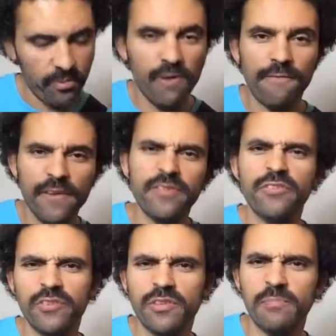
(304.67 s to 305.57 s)
well, fifths
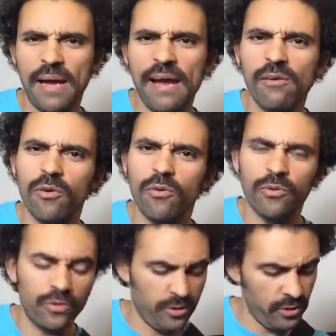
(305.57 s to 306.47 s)
is just a power
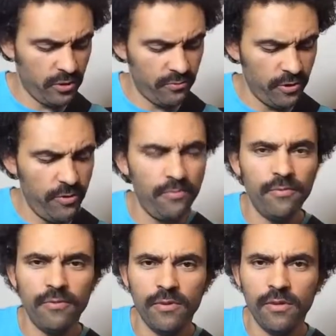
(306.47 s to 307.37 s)
chord. It's just your root
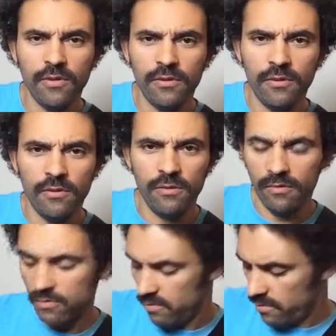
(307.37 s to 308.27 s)

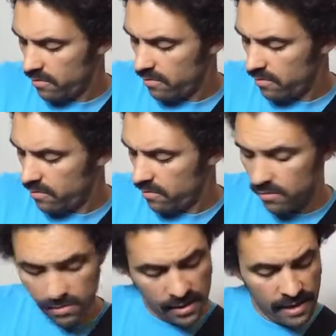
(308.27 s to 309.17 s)
and
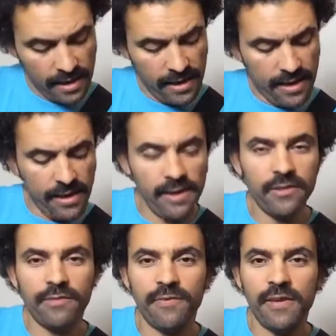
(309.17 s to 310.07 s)

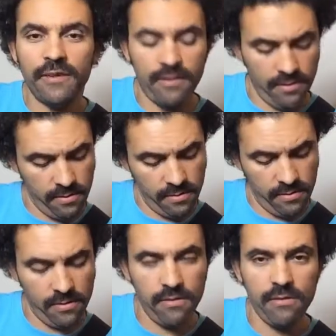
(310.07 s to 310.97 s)
your fifth.
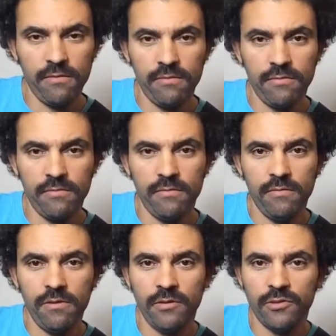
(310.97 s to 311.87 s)

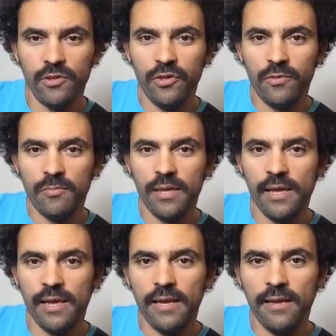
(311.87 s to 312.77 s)
So you can
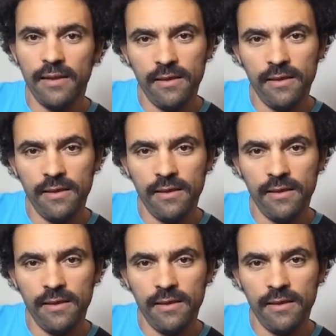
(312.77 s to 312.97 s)
play.